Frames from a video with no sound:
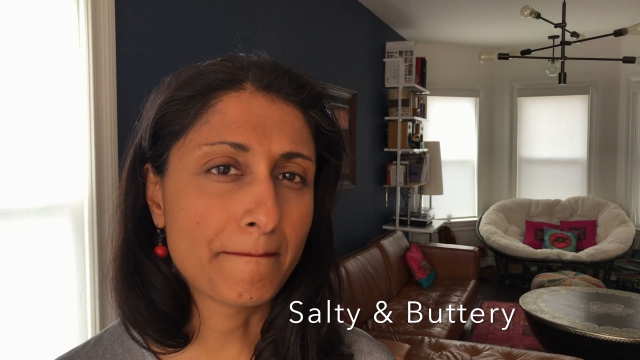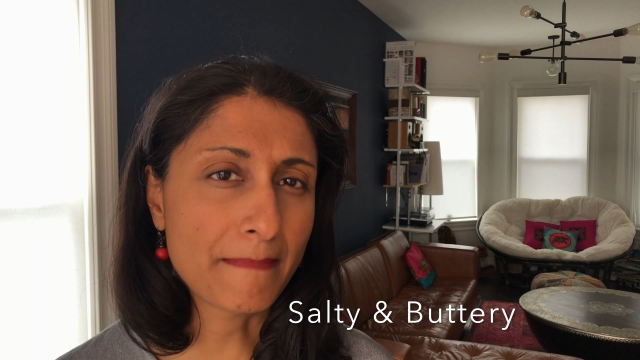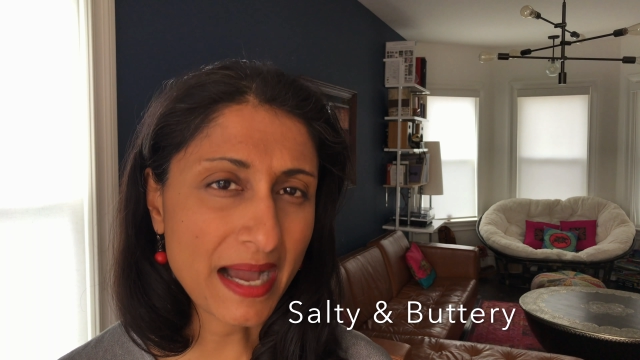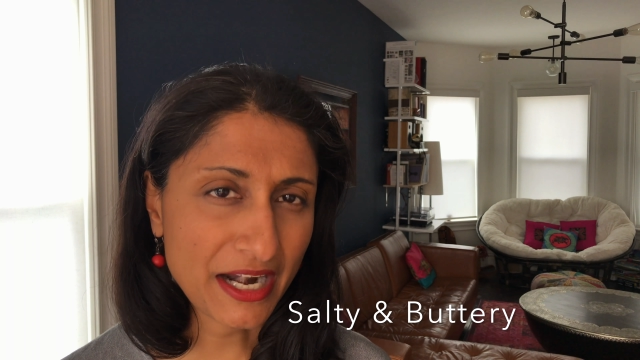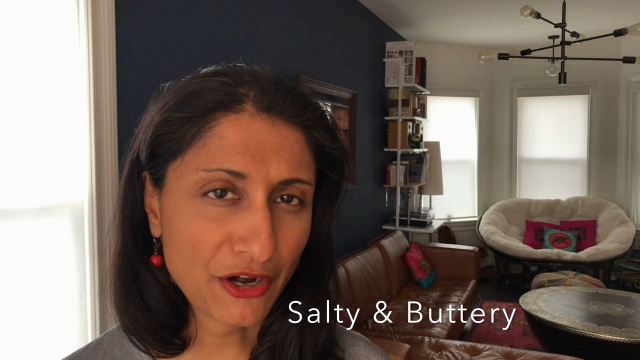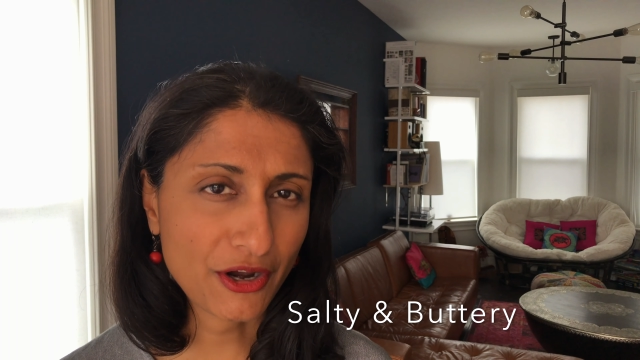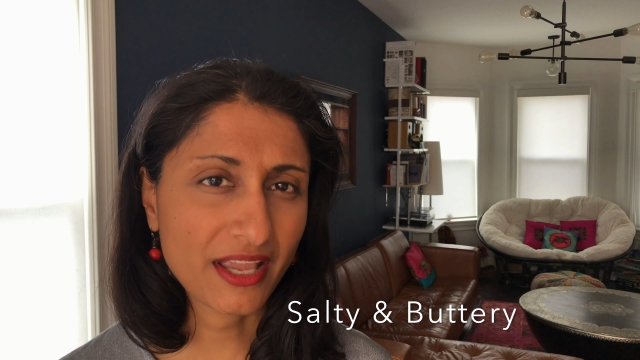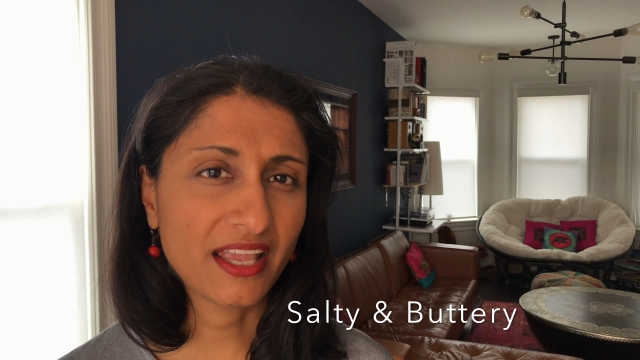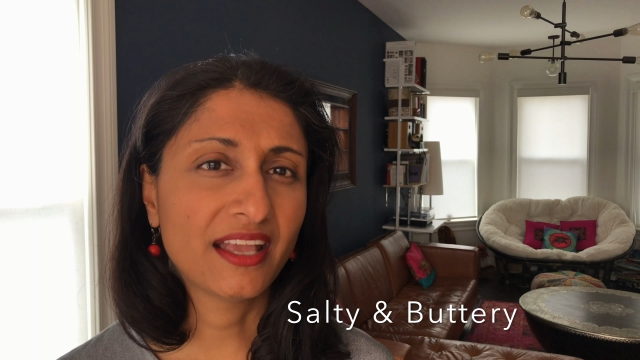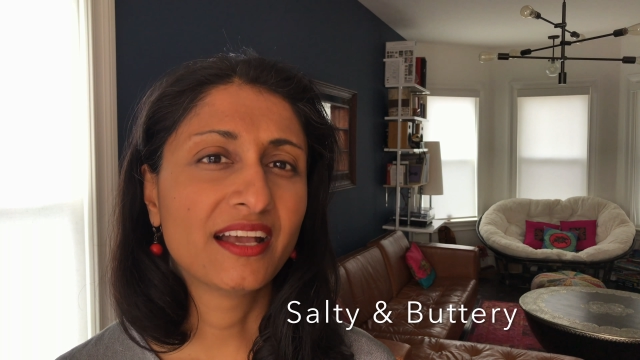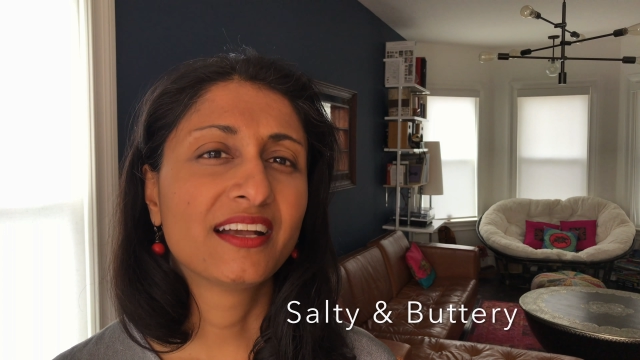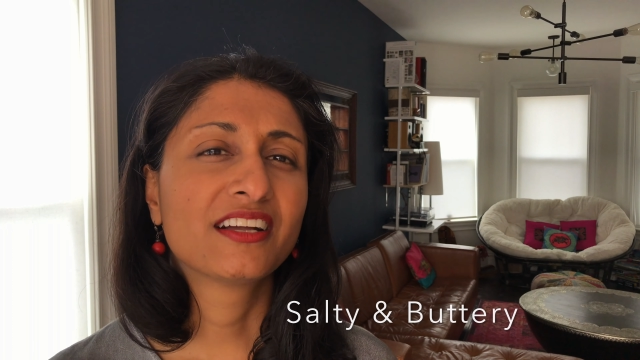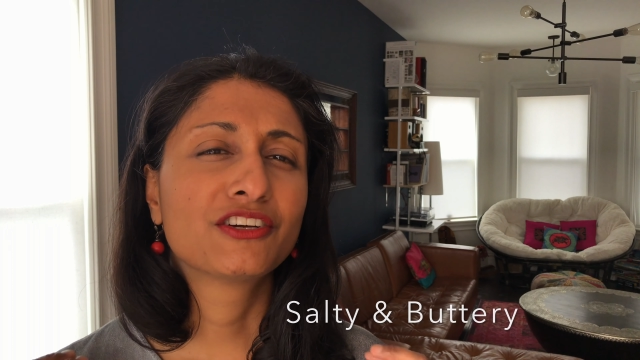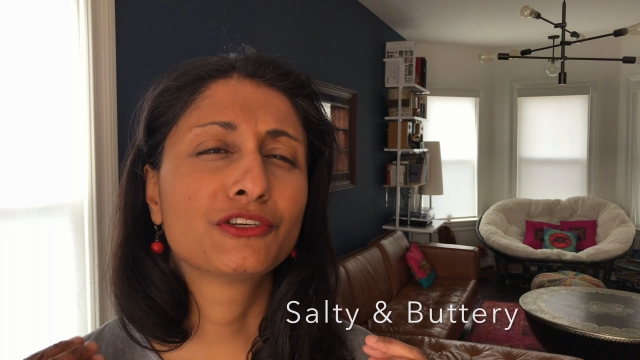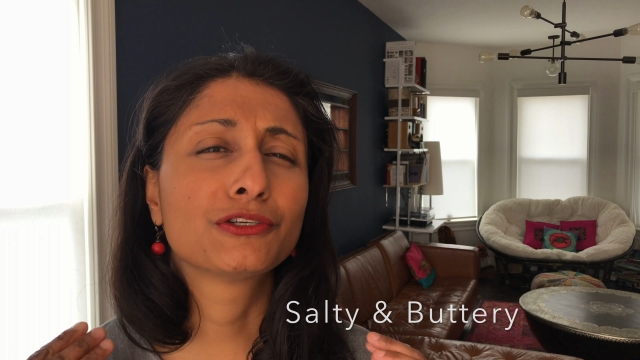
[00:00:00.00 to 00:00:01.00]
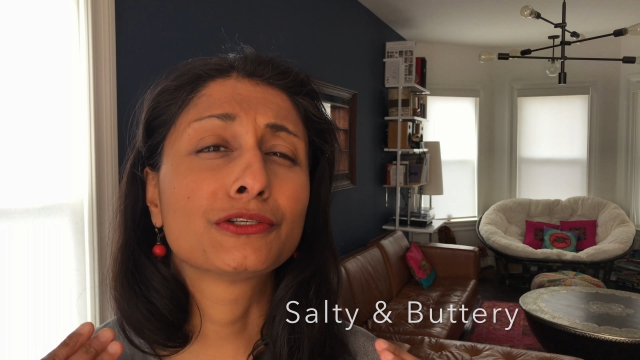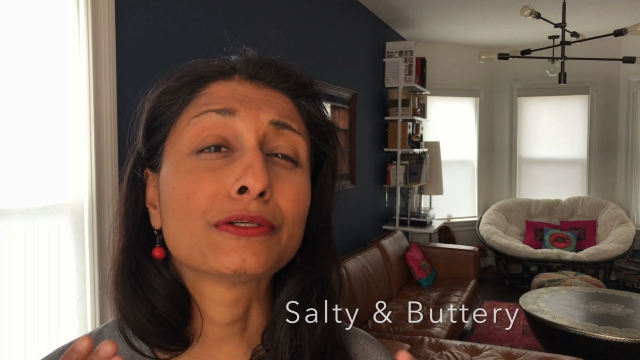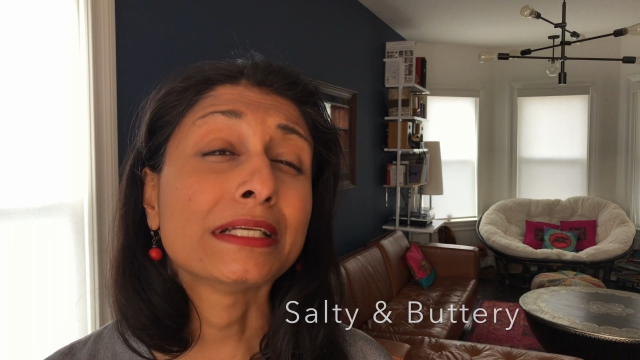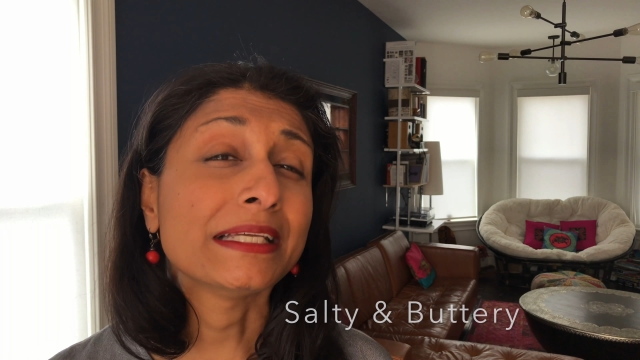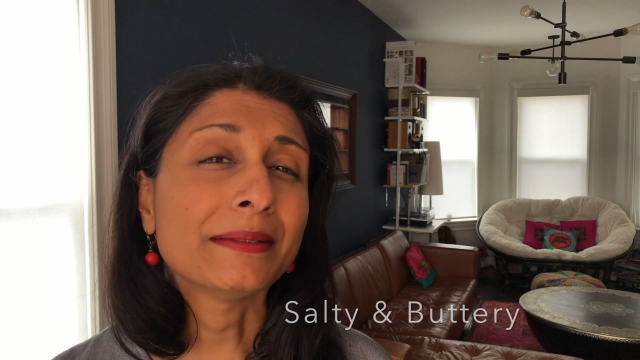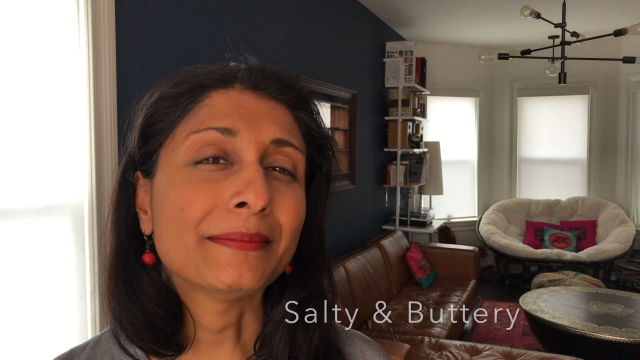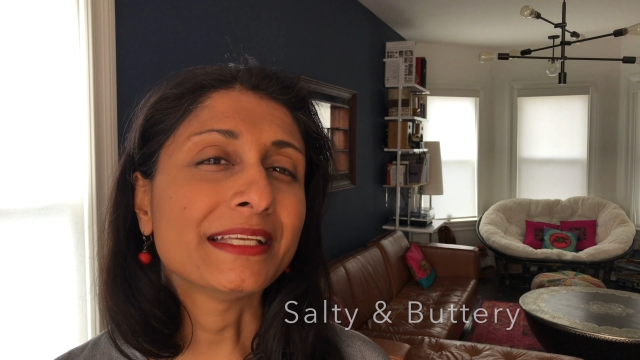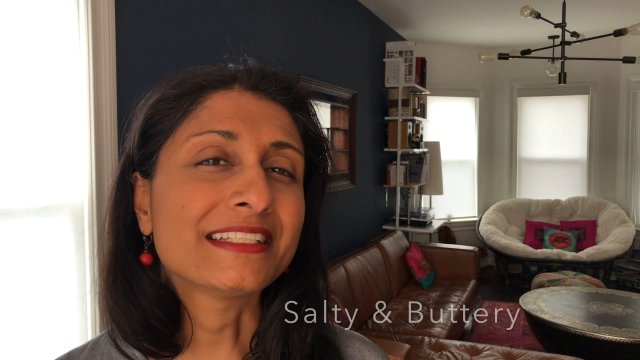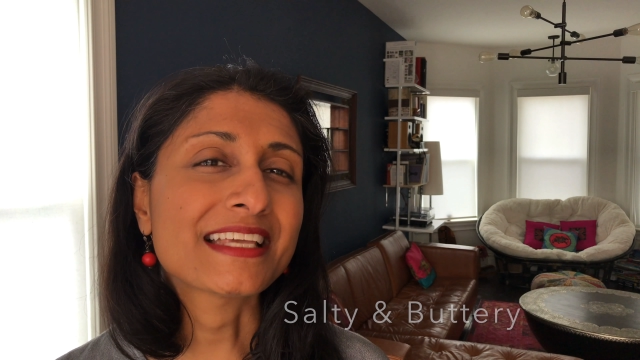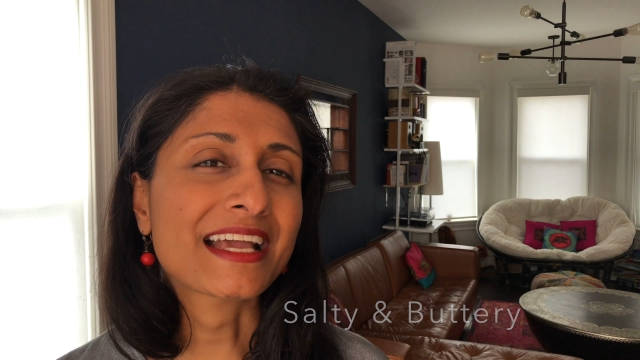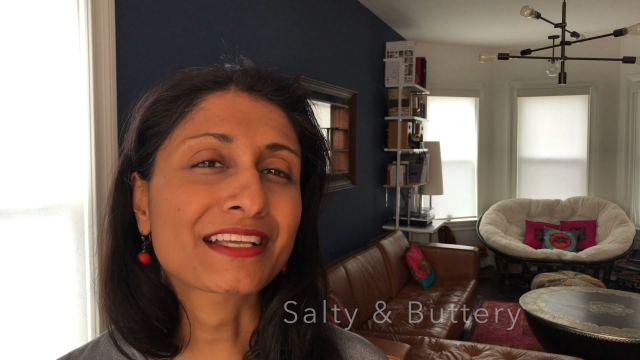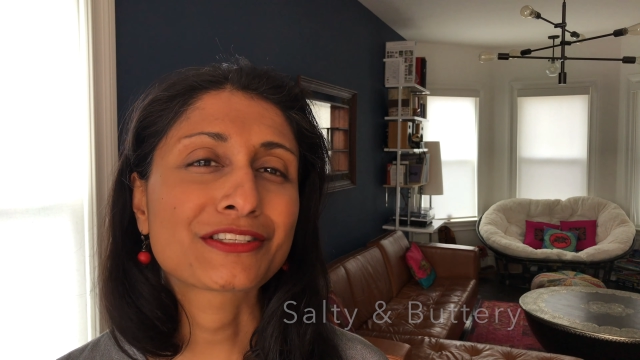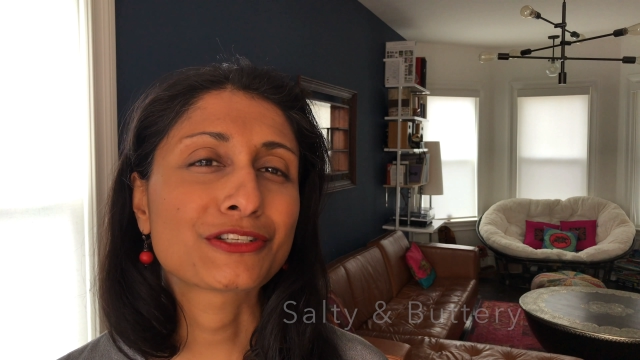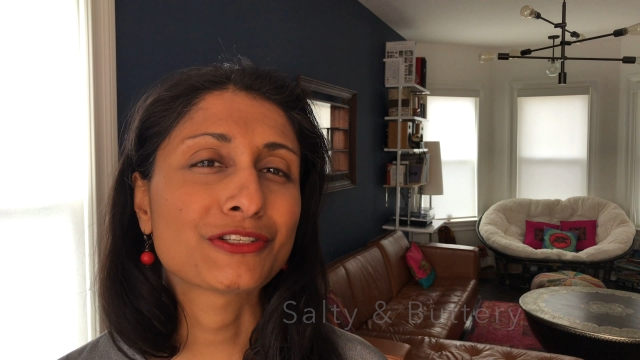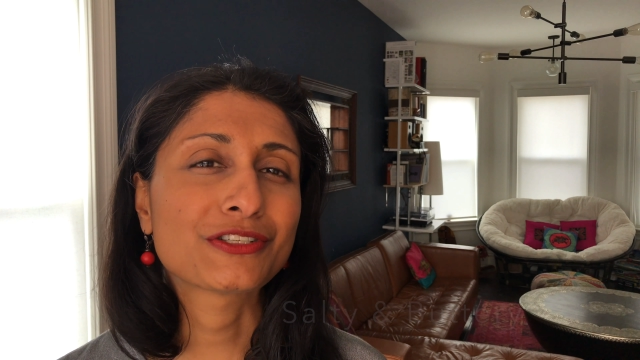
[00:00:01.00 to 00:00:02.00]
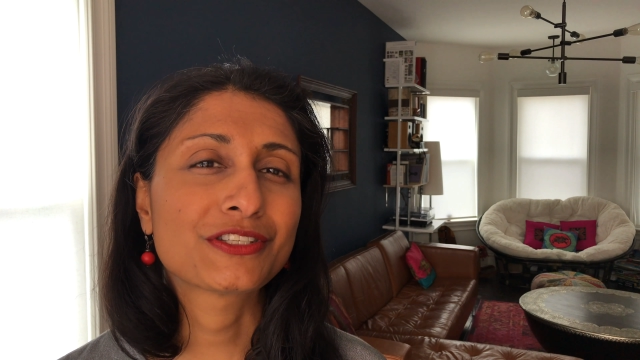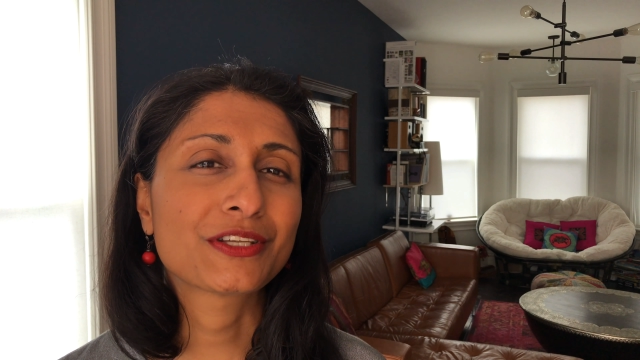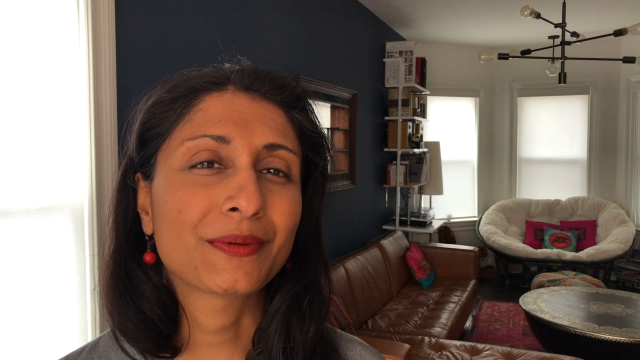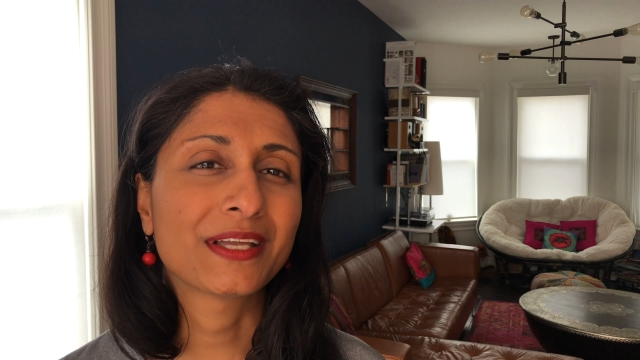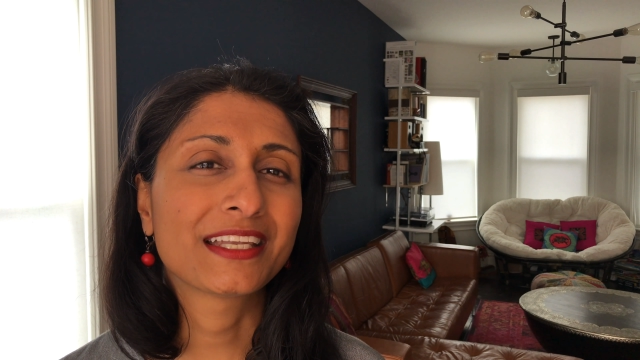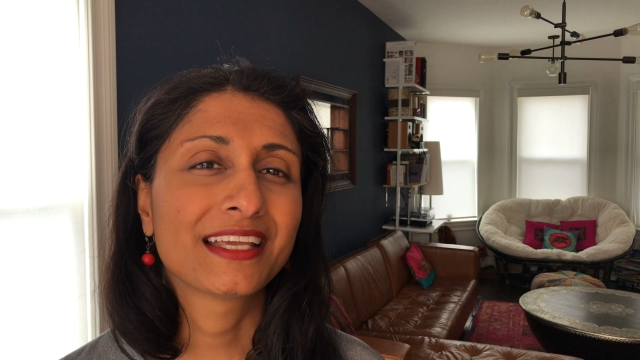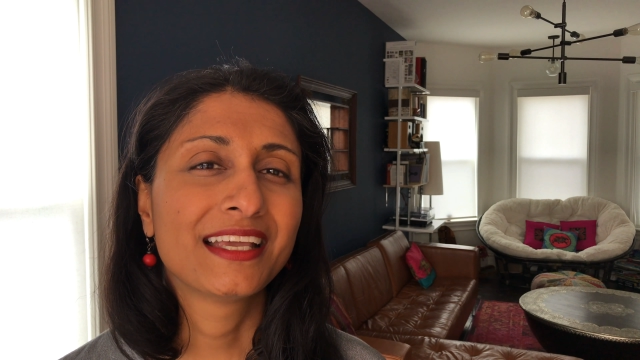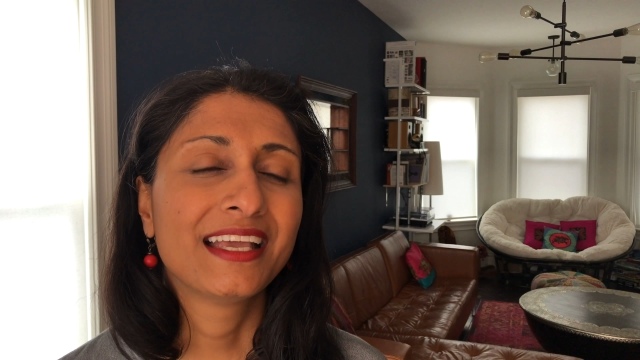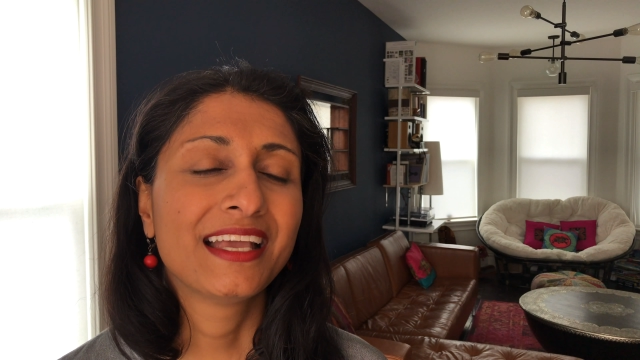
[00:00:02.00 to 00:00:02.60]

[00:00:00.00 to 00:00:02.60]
buttery, creamy textures to it.